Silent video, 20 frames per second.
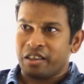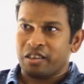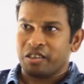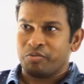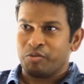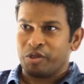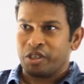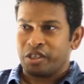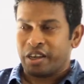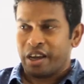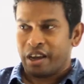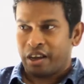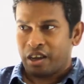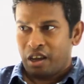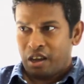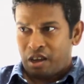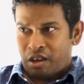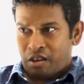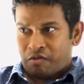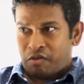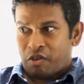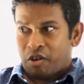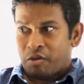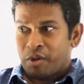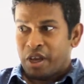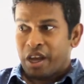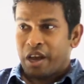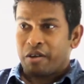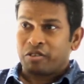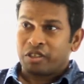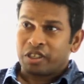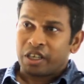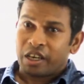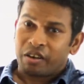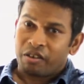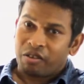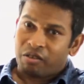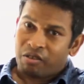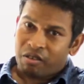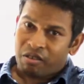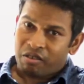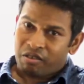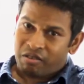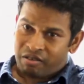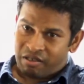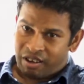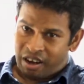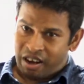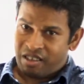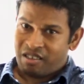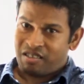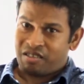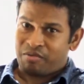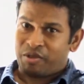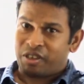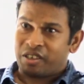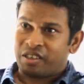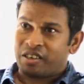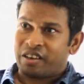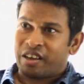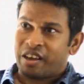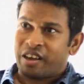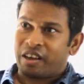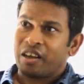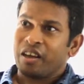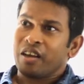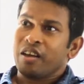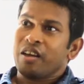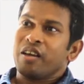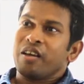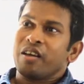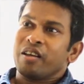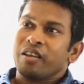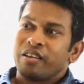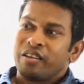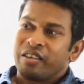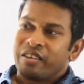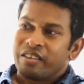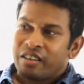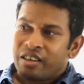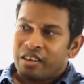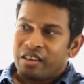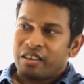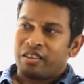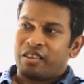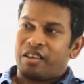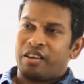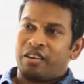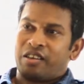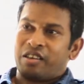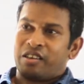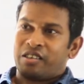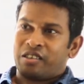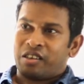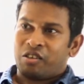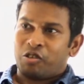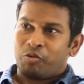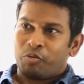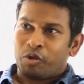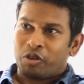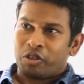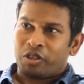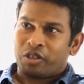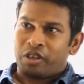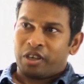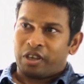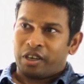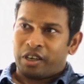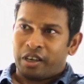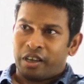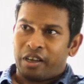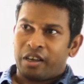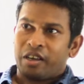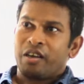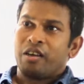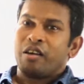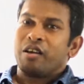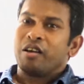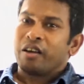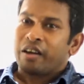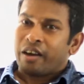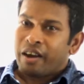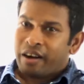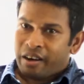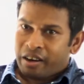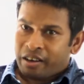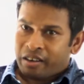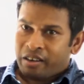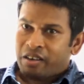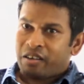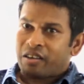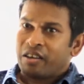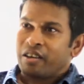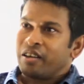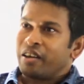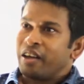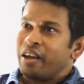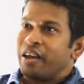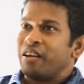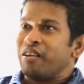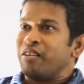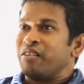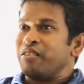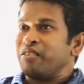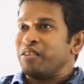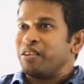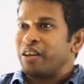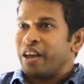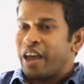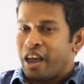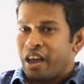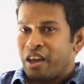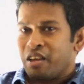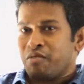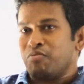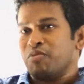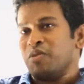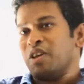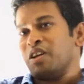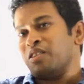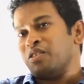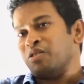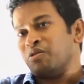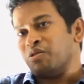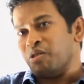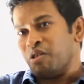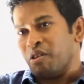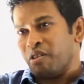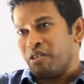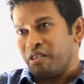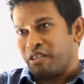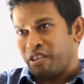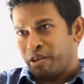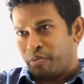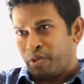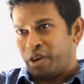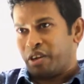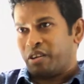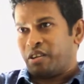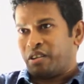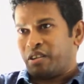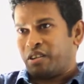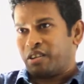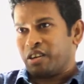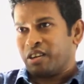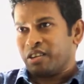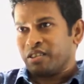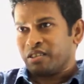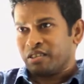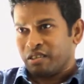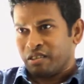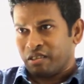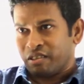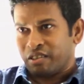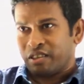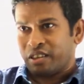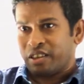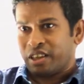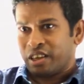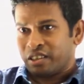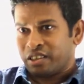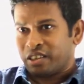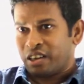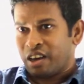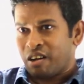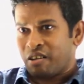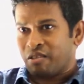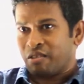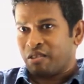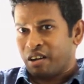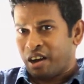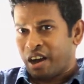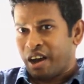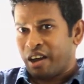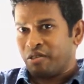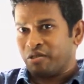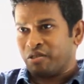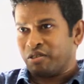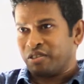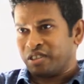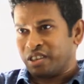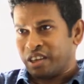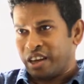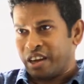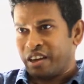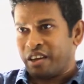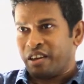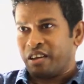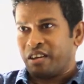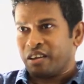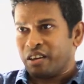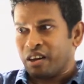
this mistake. For me, I would say don't try the mistake. Think that there's an opportunity, correct it, and aim that you don't repeat it. So that's how I would say